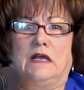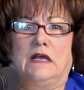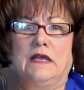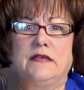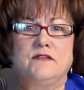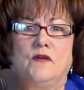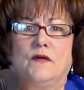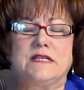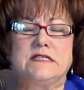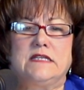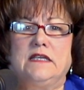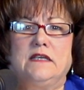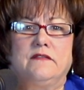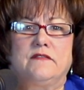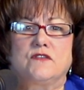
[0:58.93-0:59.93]
I had no
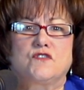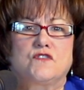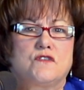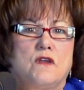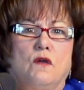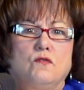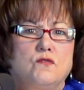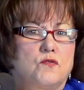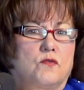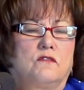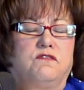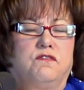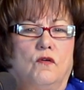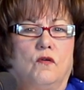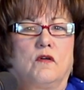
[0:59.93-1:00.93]
idea that stones were
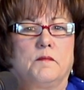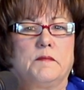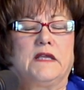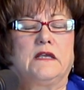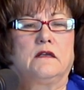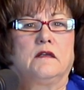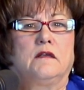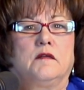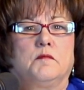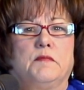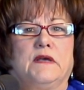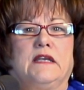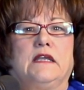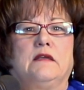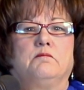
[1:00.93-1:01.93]
forming,
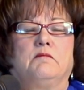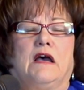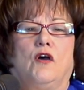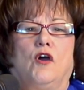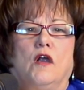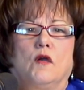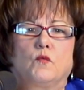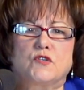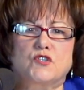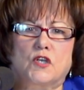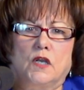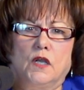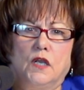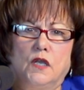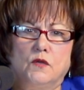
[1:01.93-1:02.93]
but my heart was
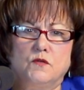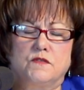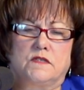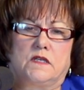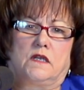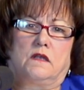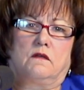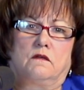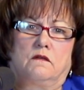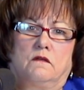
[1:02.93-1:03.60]
closing